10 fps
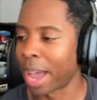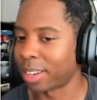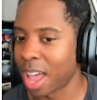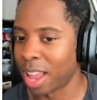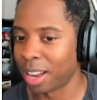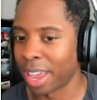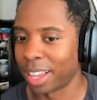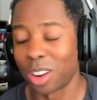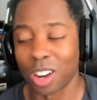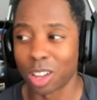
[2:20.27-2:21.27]
then,
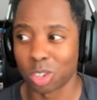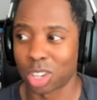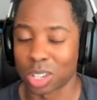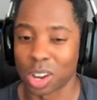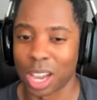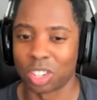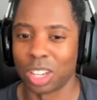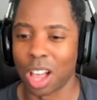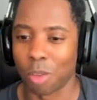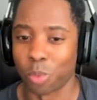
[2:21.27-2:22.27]
like knowledge checks are
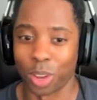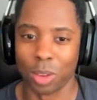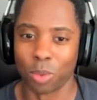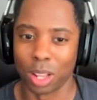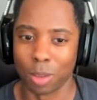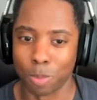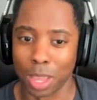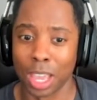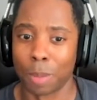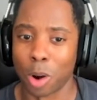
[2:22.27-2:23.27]
actually a really
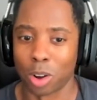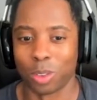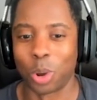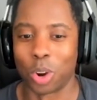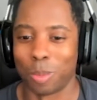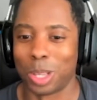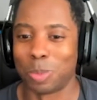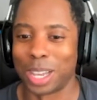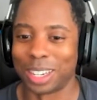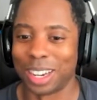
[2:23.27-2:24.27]
big part of tournaments
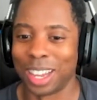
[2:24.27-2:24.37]
back in the day.